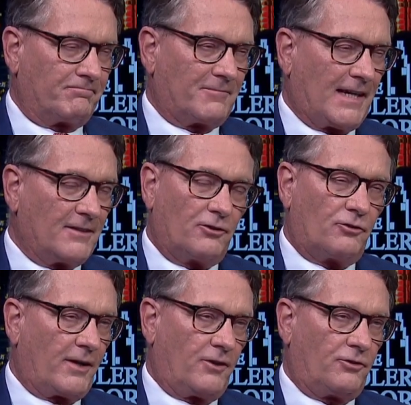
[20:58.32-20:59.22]

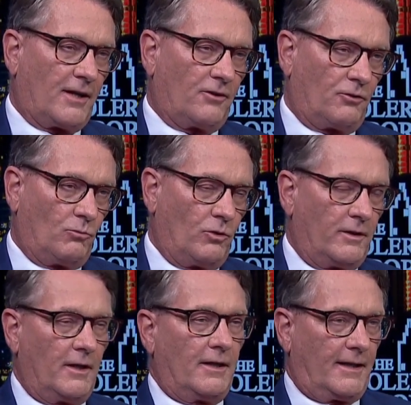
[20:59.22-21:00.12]
concentration as you
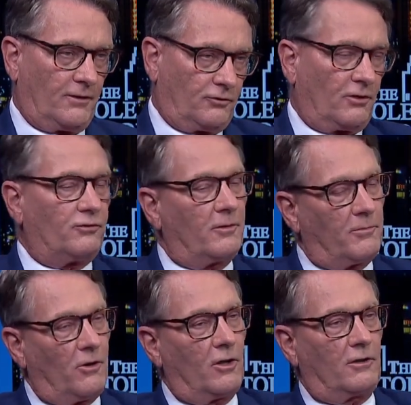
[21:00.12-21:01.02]
would in Sunset
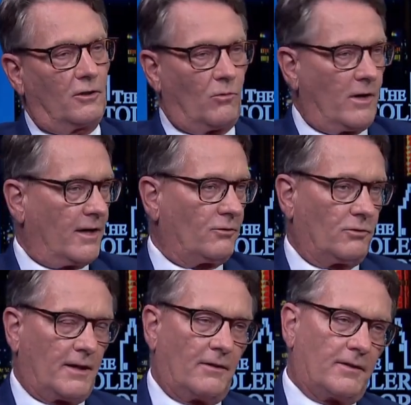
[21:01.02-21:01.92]
Park, the Gowanus,
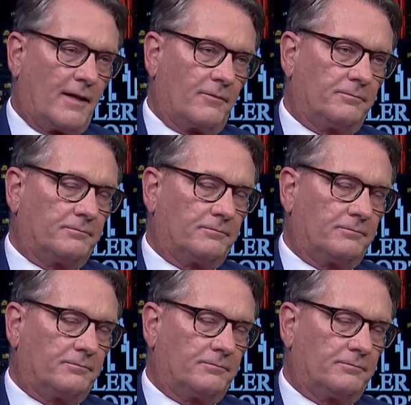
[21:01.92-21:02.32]
or downtown.